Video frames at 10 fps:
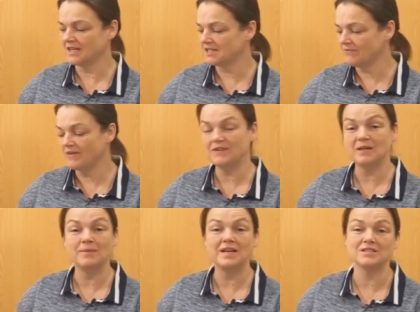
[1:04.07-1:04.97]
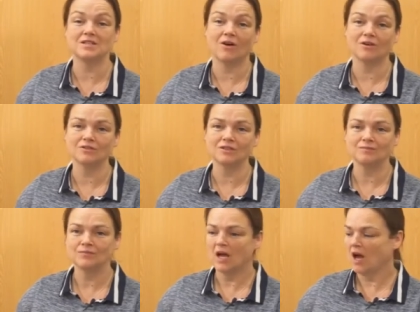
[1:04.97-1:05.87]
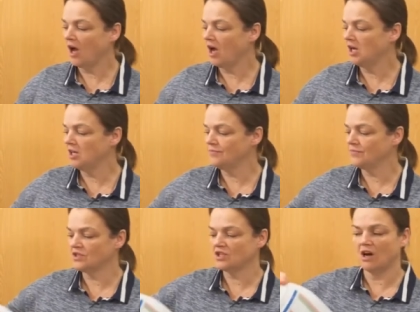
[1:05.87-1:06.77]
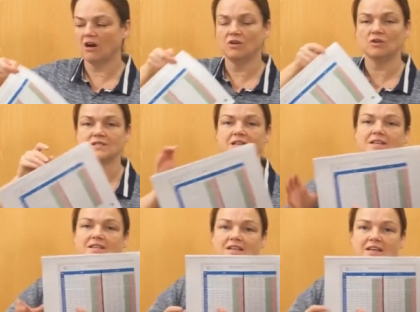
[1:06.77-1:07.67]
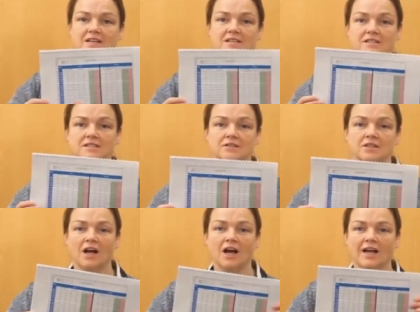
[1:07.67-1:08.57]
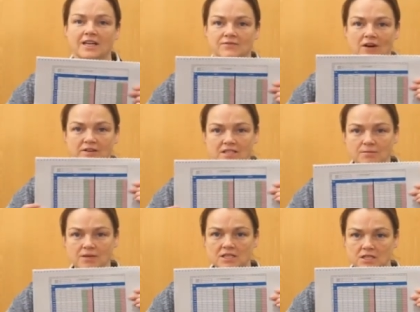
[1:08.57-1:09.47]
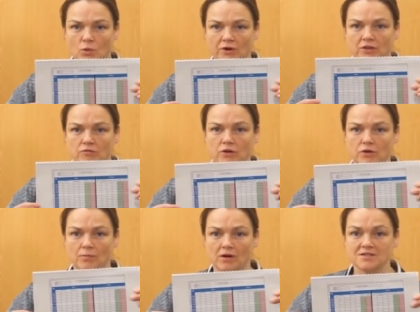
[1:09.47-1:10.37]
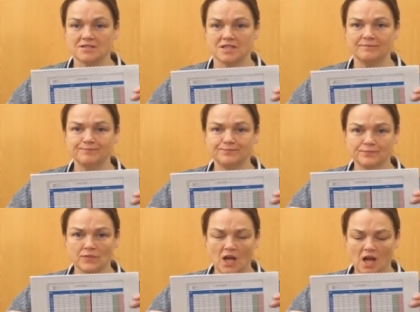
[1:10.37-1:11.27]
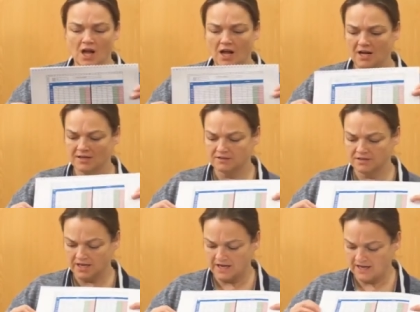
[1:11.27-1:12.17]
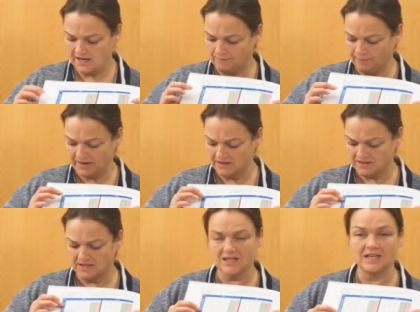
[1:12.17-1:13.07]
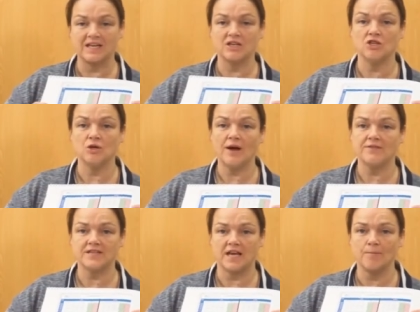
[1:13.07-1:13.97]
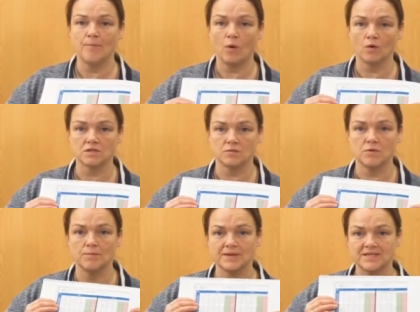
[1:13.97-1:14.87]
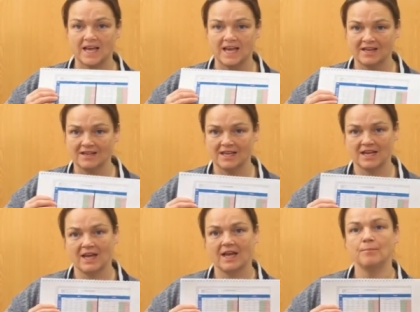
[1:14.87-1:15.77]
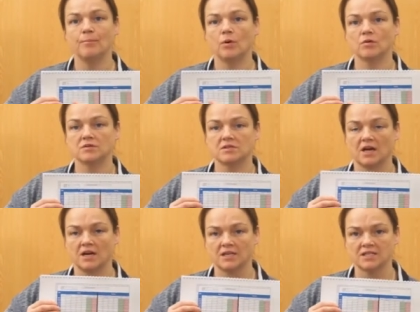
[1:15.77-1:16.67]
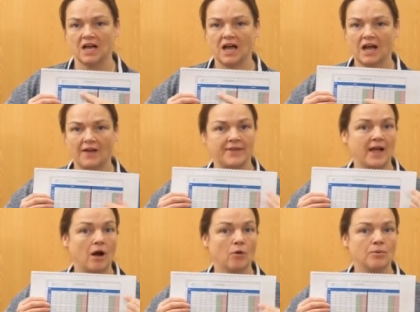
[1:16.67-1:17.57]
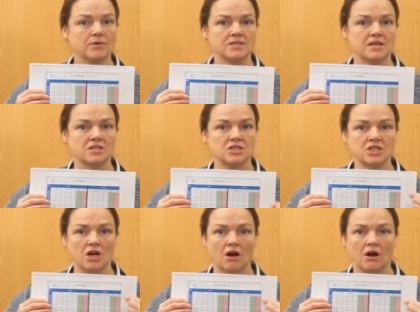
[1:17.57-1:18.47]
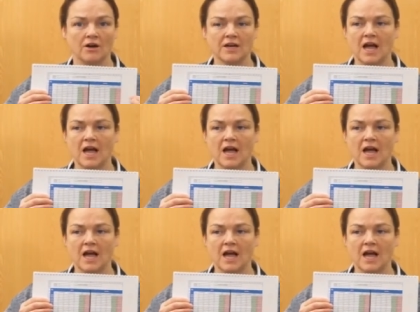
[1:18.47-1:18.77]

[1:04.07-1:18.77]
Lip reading: it's 15 minutes long. The chart looks like this. It's very similar to the one in the Royal Marsden, and basically you have to import some numbers in the input side and the output side of the chart